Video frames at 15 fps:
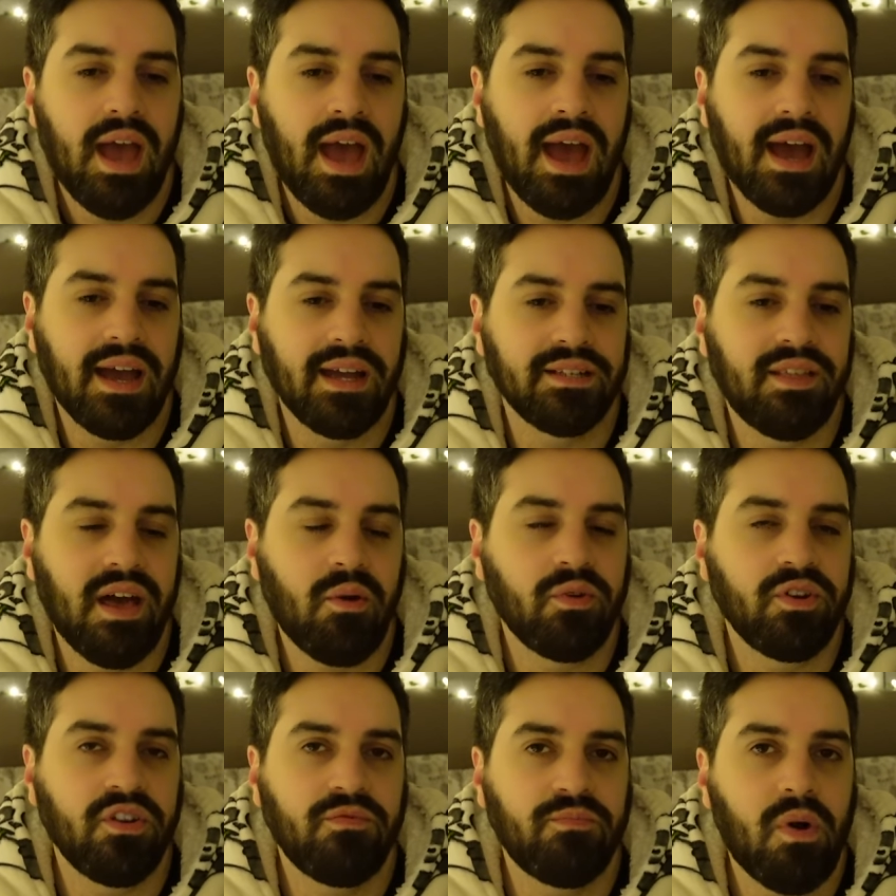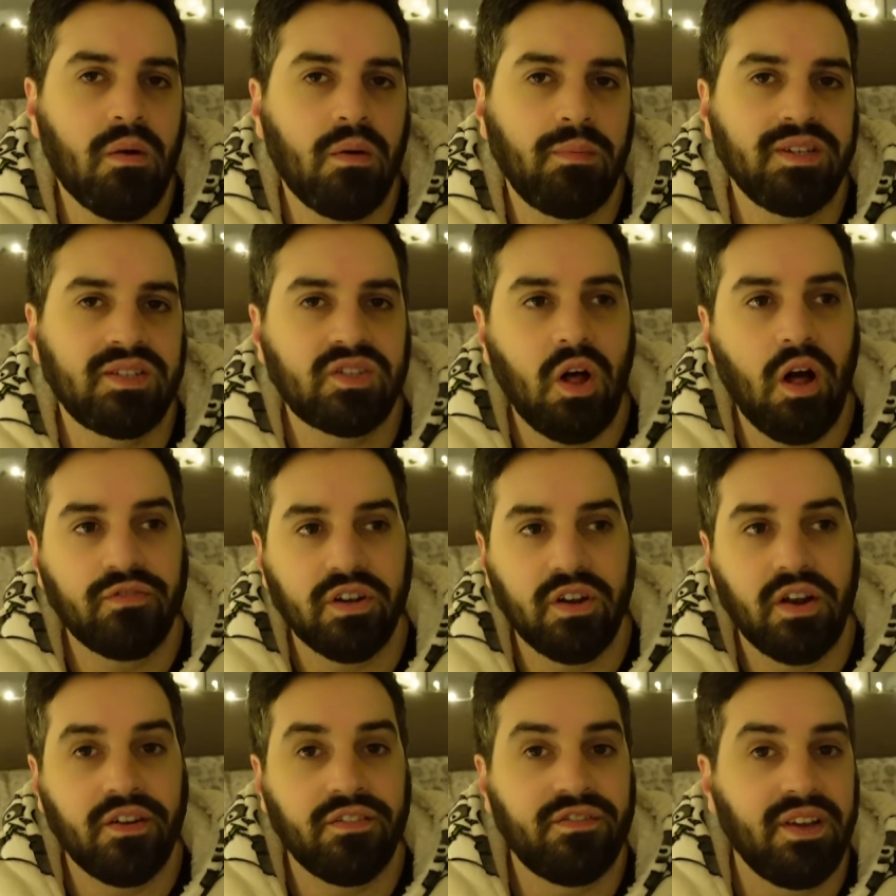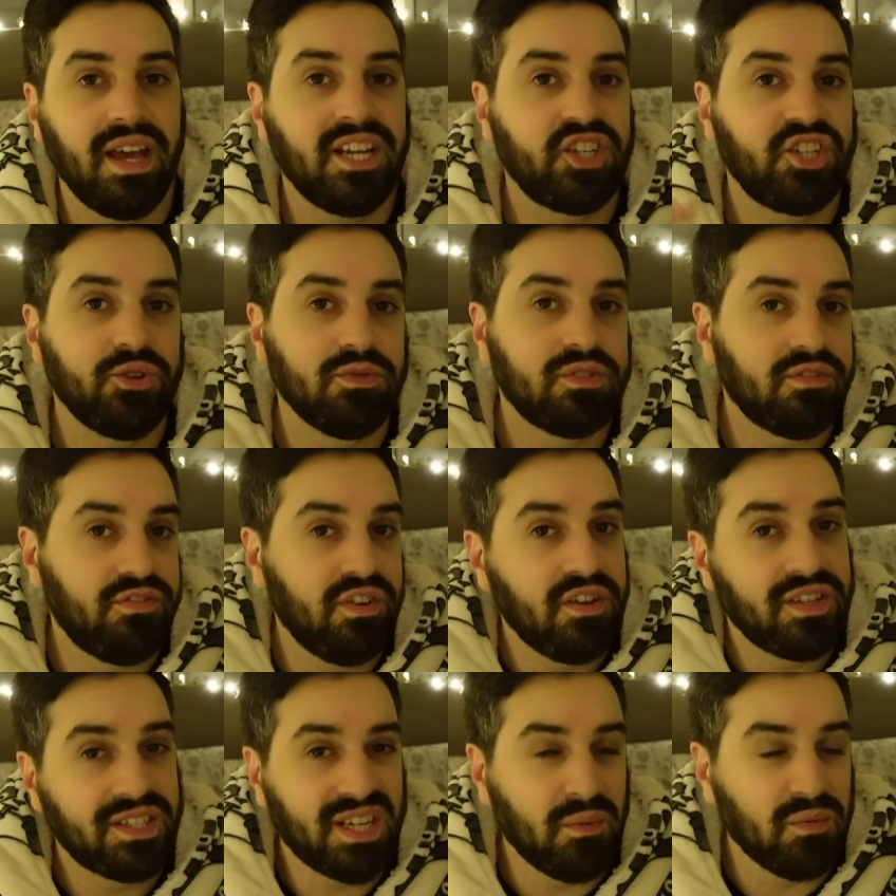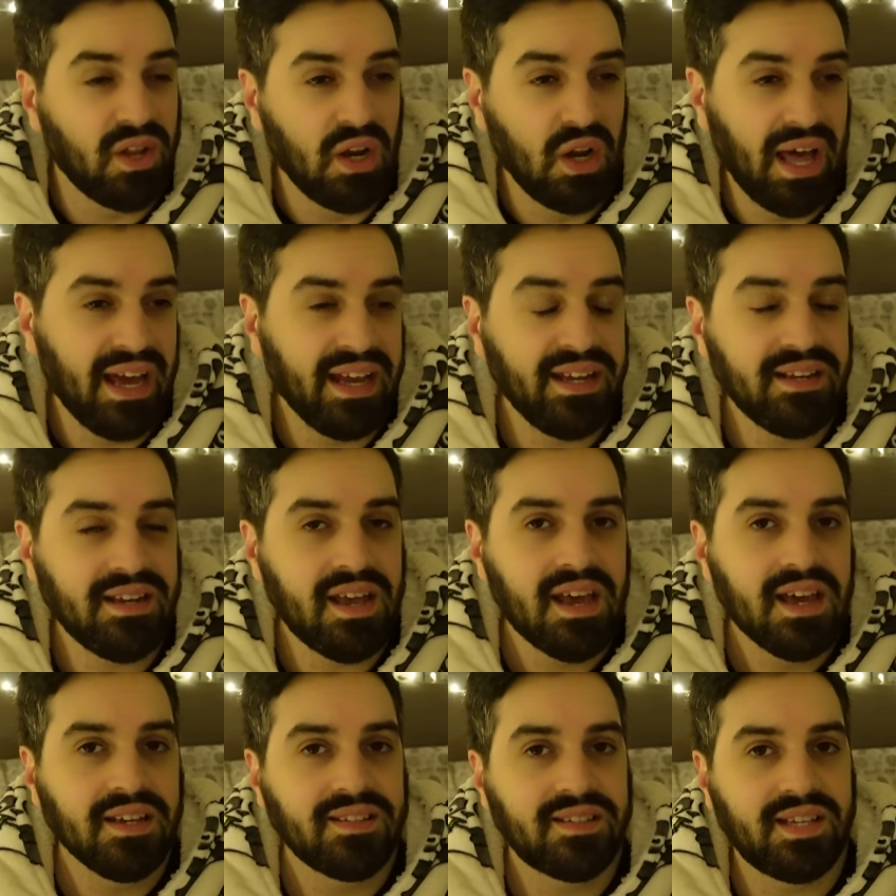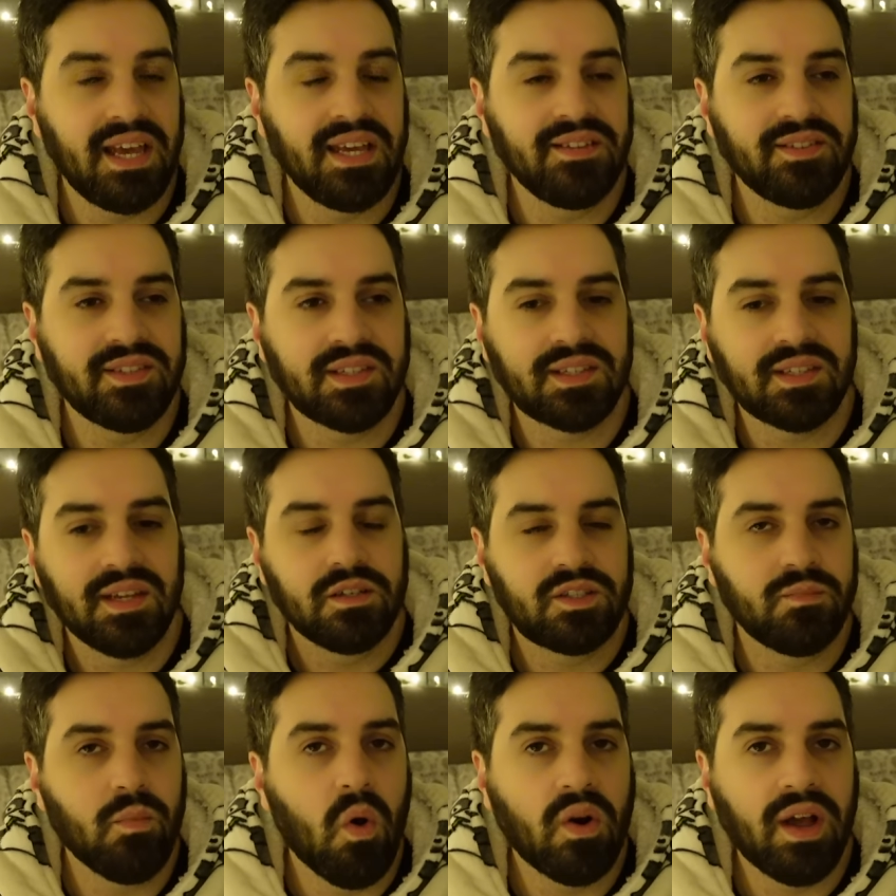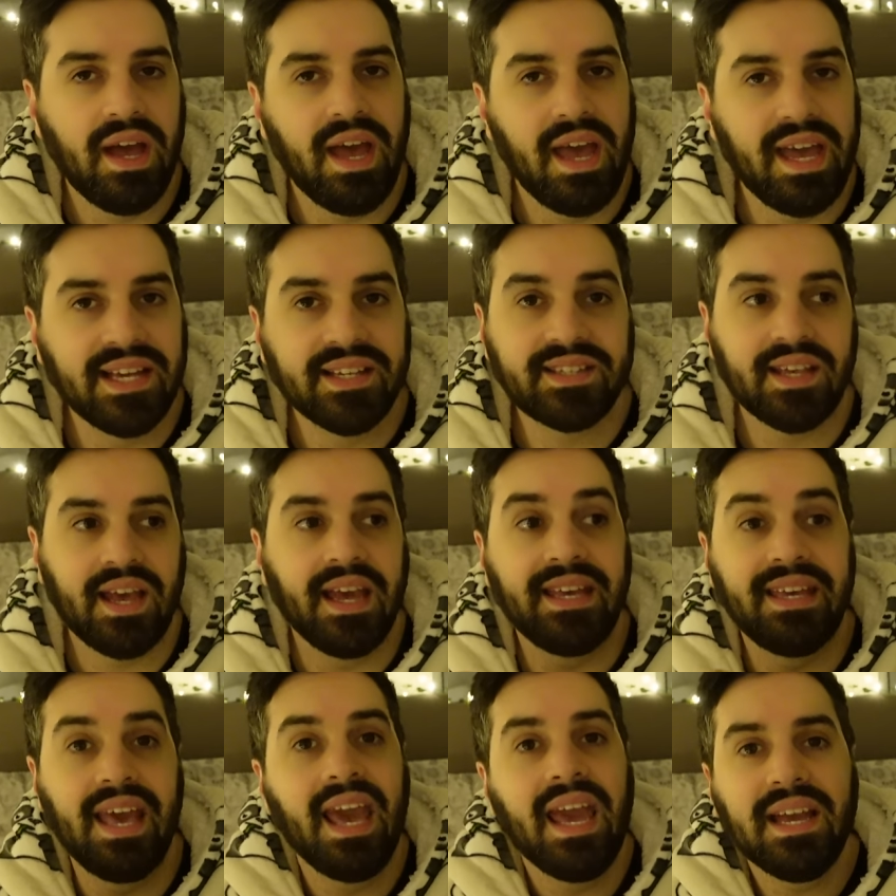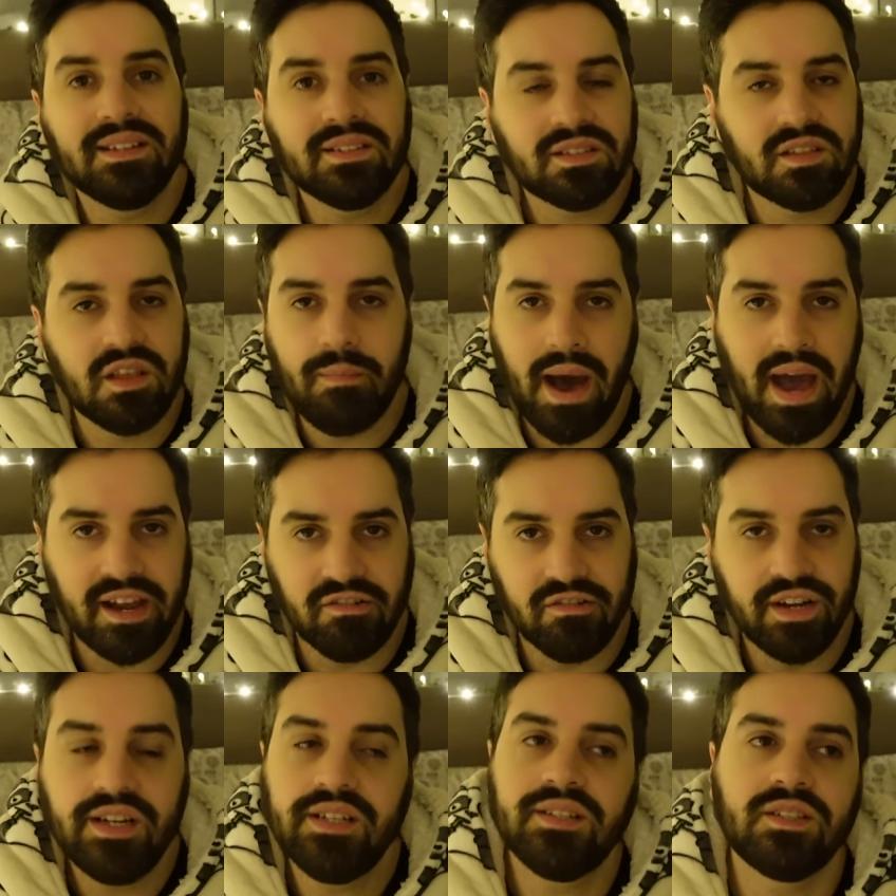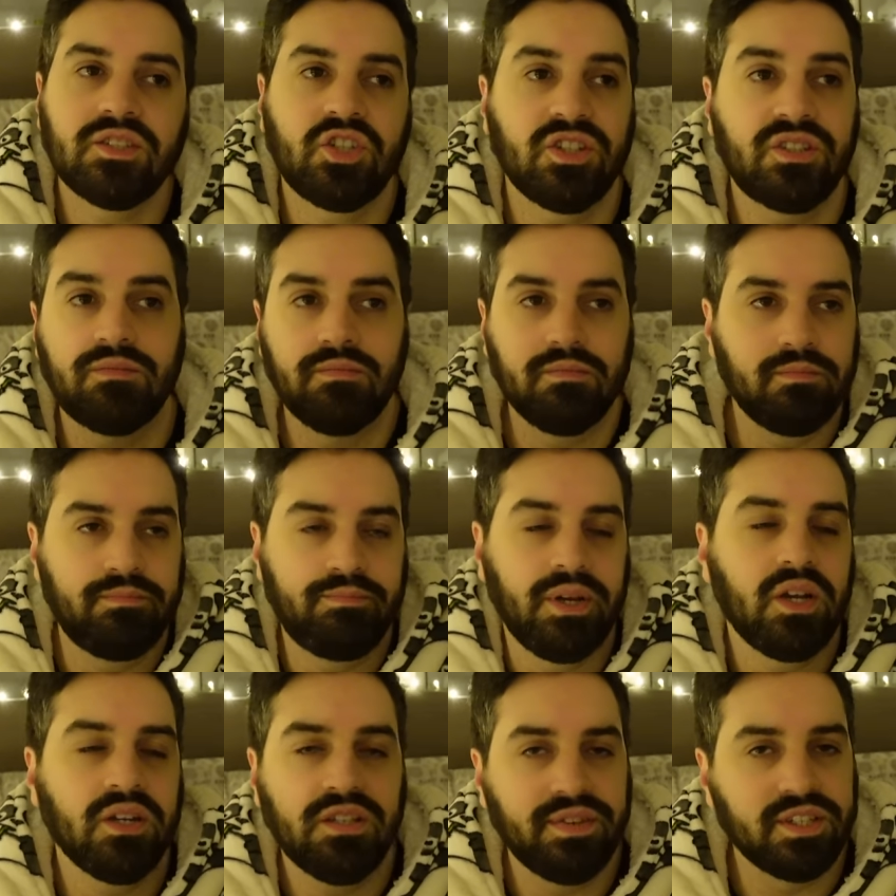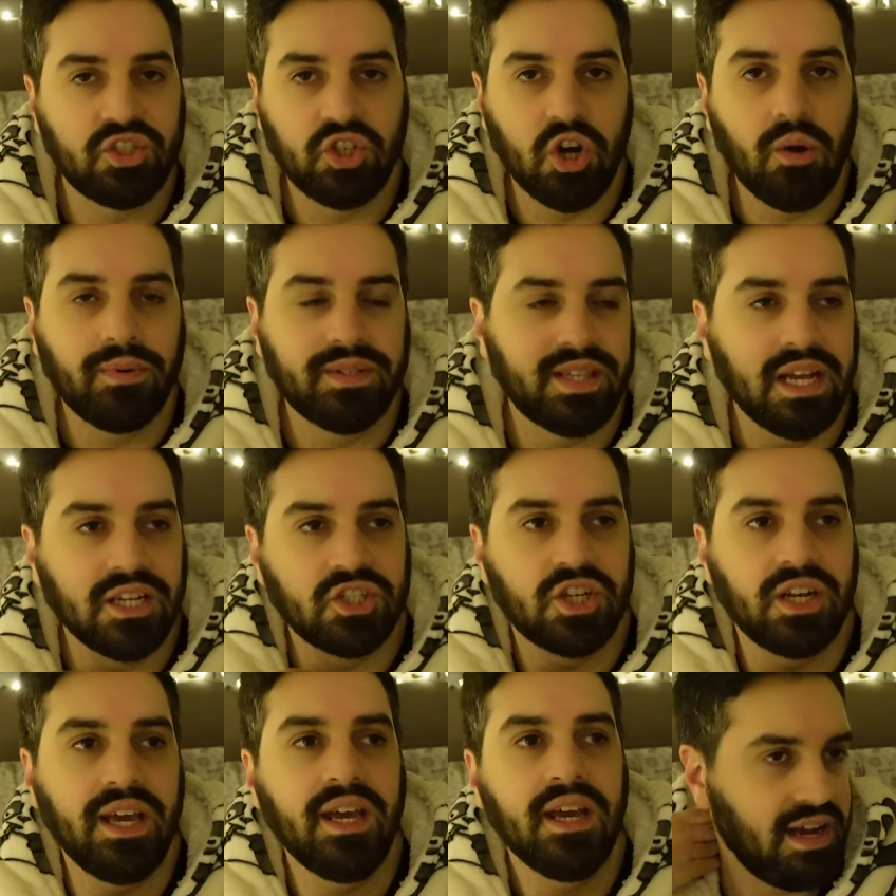and that would have probably solved a lot of issues further down the line since Smoker is against the pirates, just because of his job essentially.